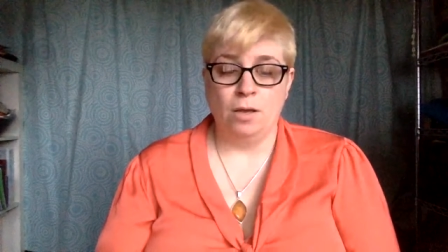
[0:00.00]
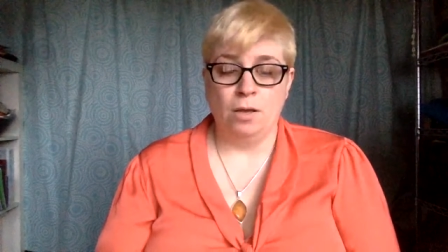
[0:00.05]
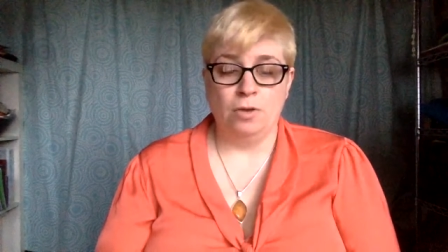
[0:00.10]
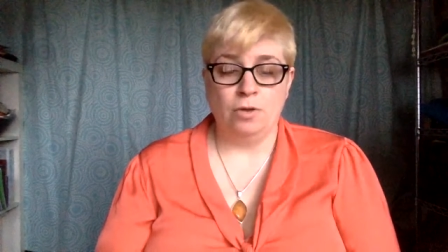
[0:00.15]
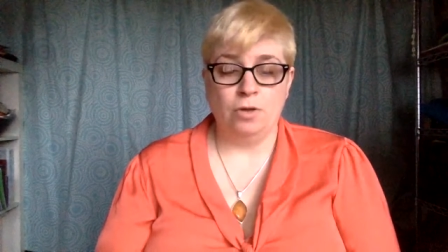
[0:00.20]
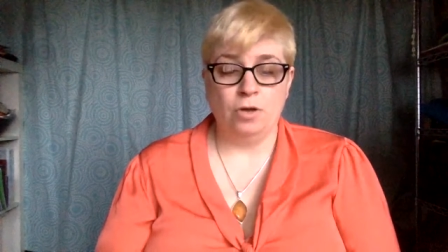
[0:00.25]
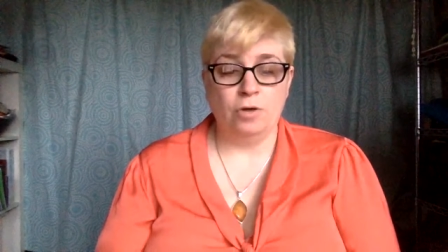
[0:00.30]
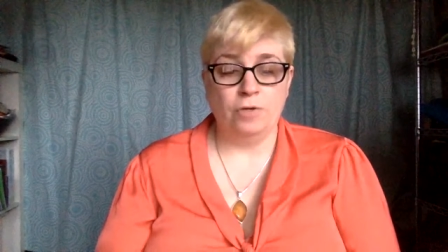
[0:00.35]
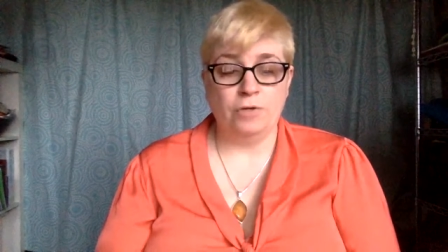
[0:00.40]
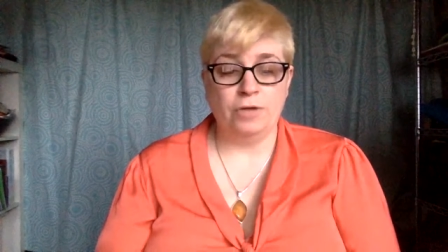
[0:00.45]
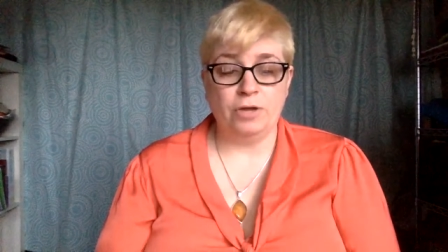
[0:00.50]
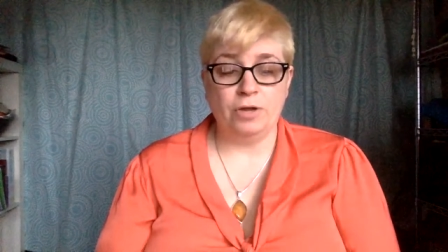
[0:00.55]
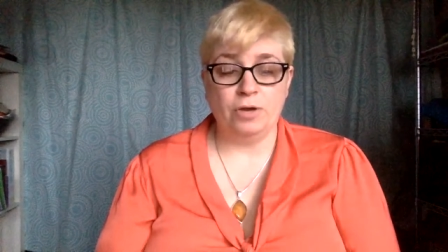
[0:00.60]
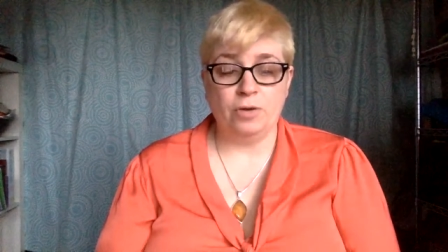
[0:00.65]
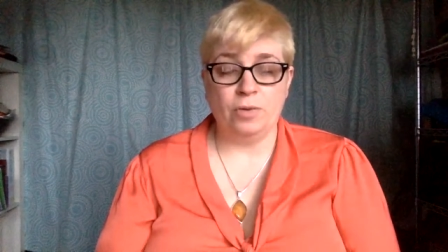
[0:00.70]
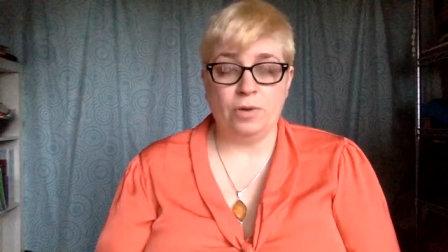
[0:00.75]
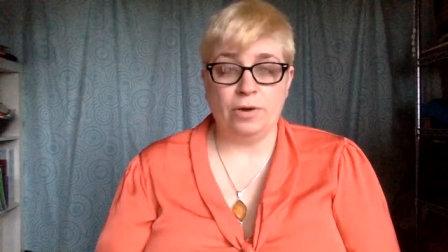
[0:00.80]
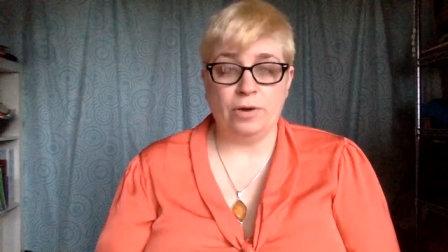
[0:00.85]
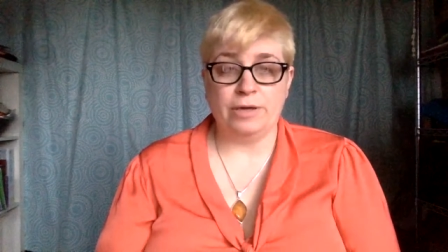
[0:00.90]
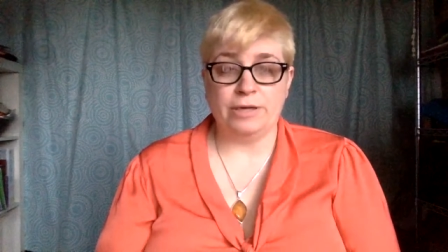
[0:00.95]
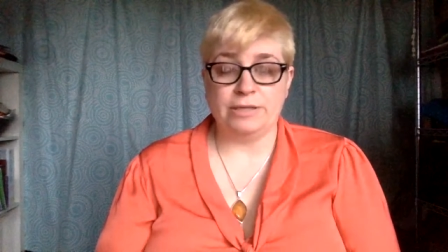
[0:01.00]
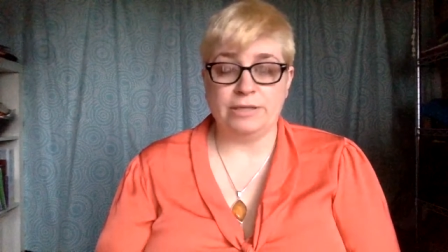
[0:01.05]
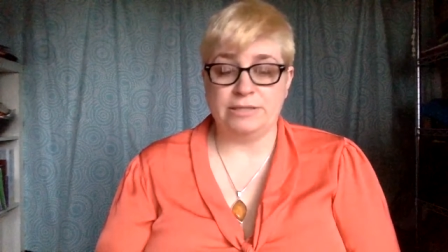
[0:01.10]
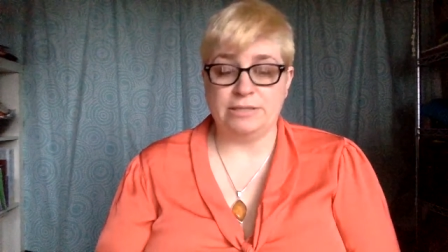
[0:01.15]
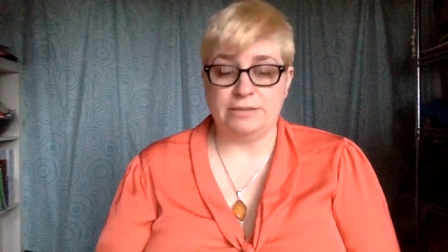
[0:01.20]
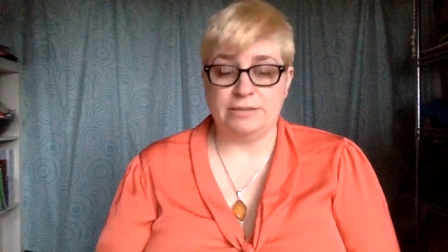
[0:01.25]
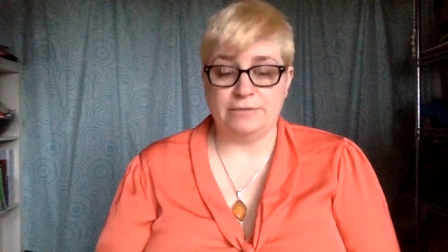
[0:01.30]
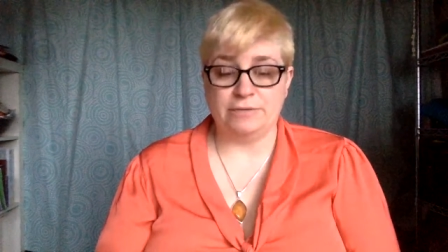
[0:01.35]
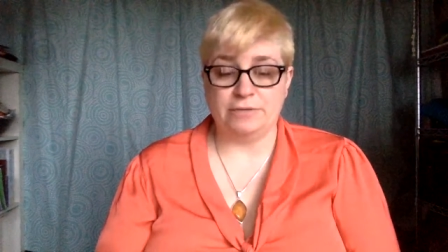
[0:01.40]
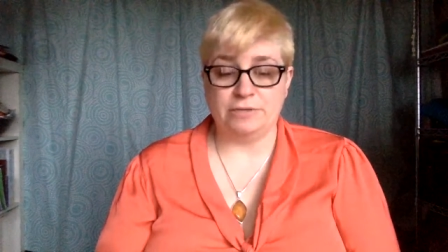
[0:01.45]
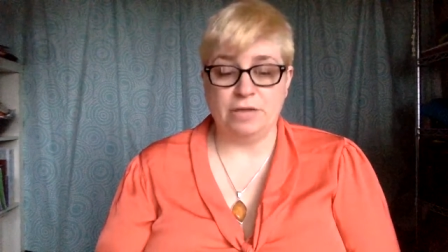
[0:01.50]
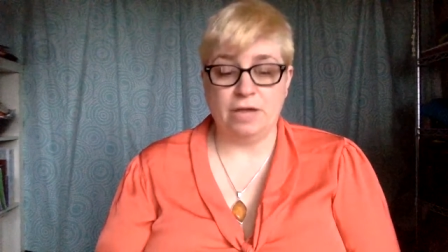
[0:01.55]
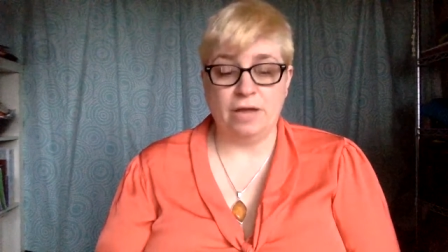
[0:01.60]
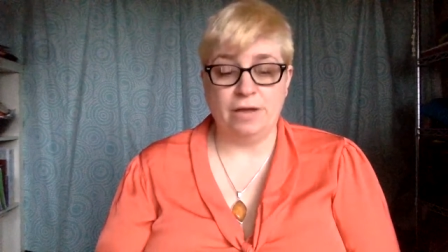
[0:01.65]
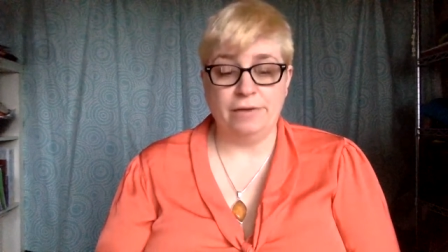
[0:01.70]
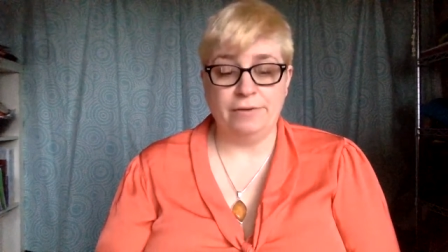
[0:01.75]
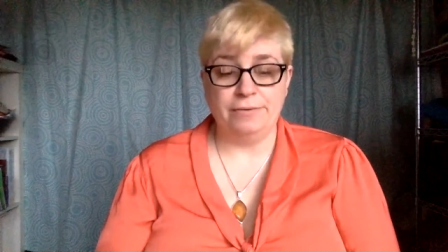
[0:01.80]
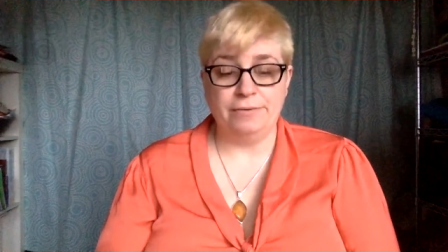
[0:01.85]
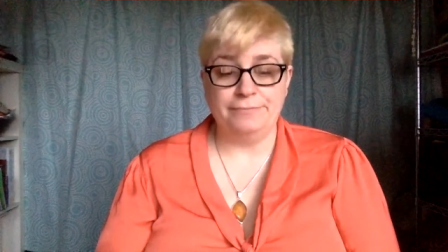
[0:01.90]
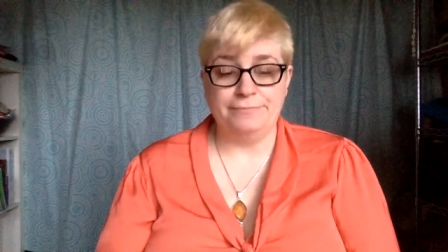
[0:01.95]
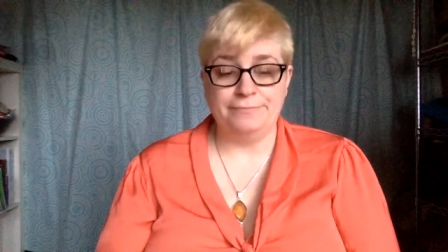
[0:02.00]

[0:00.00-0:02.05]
Know that your work is never done.